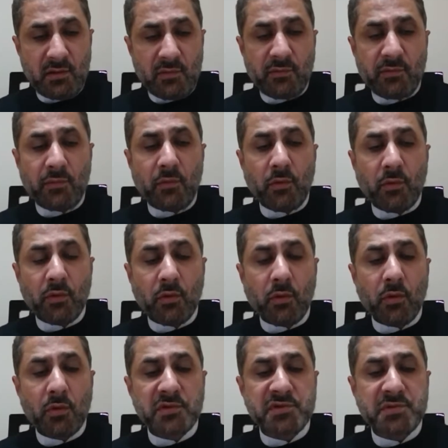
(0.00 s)
4
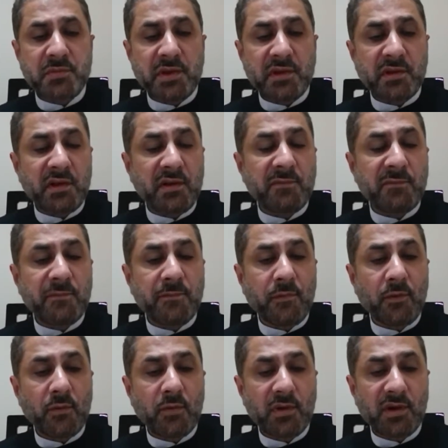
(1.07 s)
horsemen come
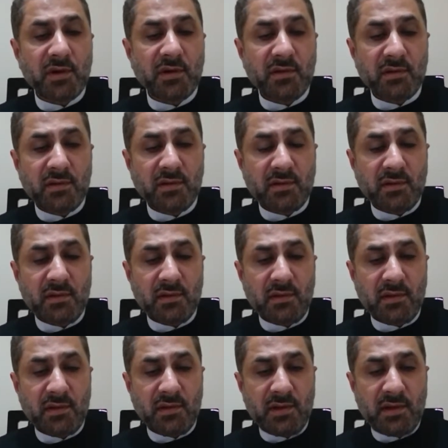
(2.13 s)
forward
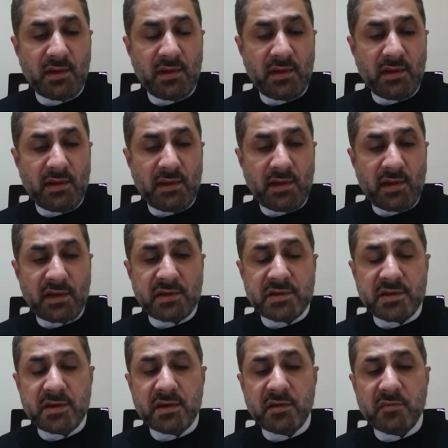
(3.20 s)
and
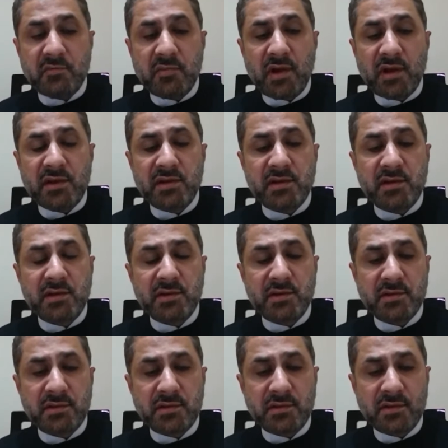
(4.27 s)
turn by
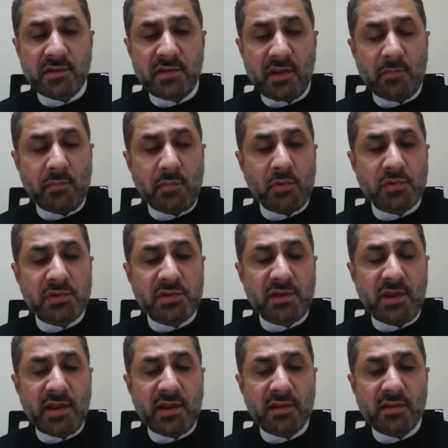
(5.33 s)
turn, they
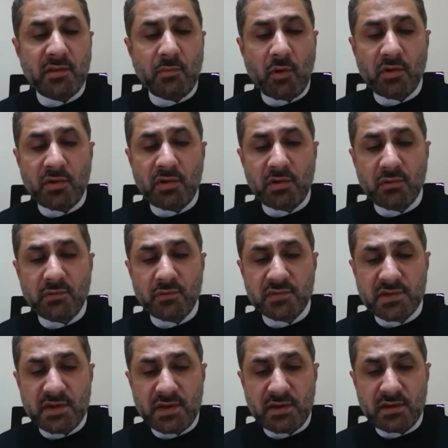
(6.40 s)
mutilate the body of
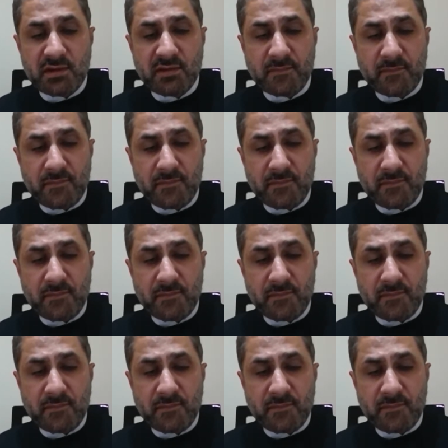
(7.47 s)
Hussein.